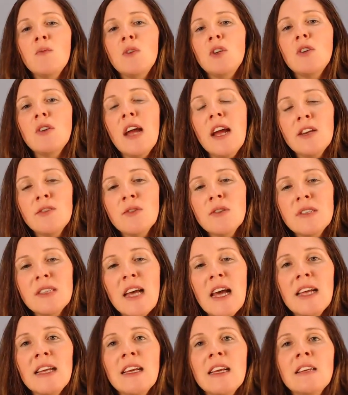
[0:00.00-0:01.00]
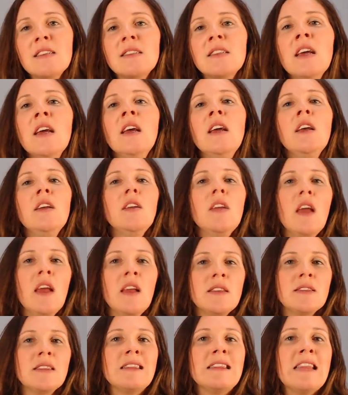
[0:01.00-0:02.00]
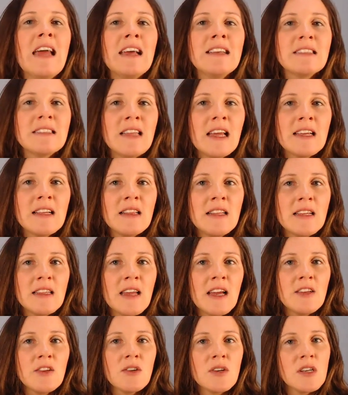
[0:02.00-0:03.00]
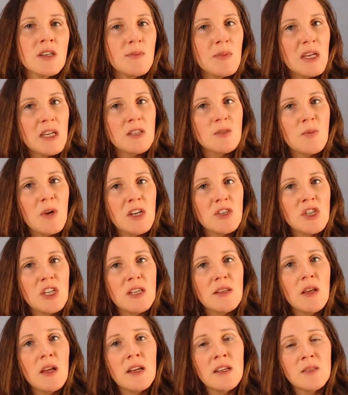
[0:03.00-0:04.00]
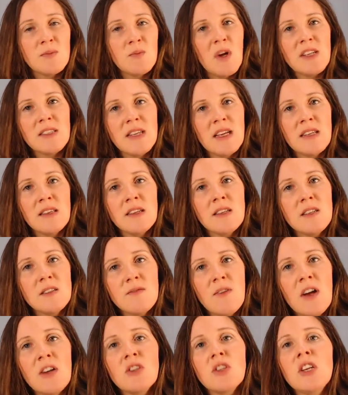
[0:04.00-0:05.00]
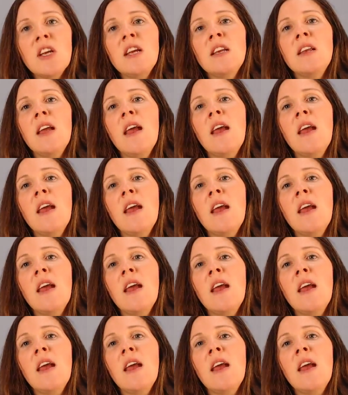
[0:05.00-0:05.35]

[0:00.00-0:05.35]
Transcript: When you're heterozygous, it's less likely that you're going to be expressing the dysfunction.